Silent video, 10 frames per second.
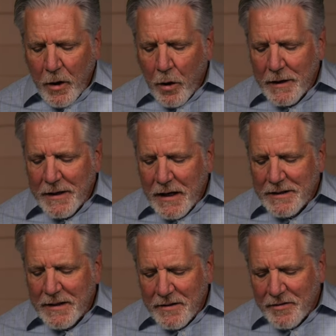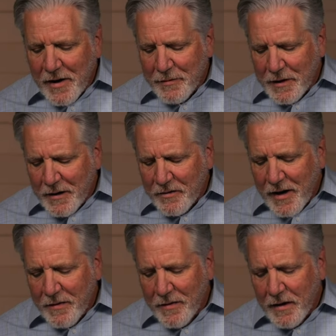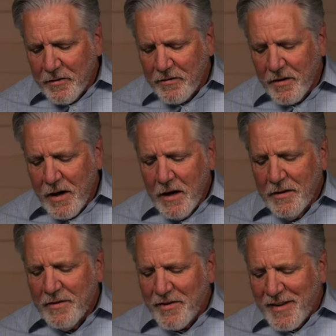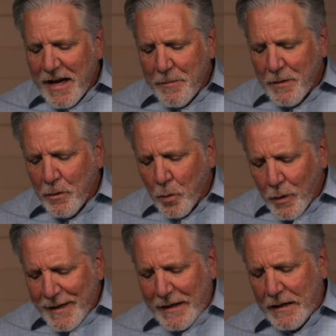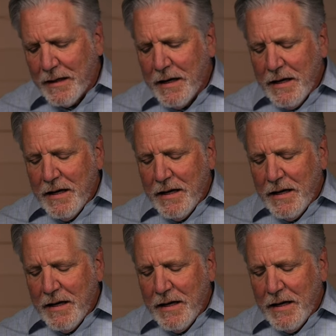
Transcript: the early 1970s had this statement written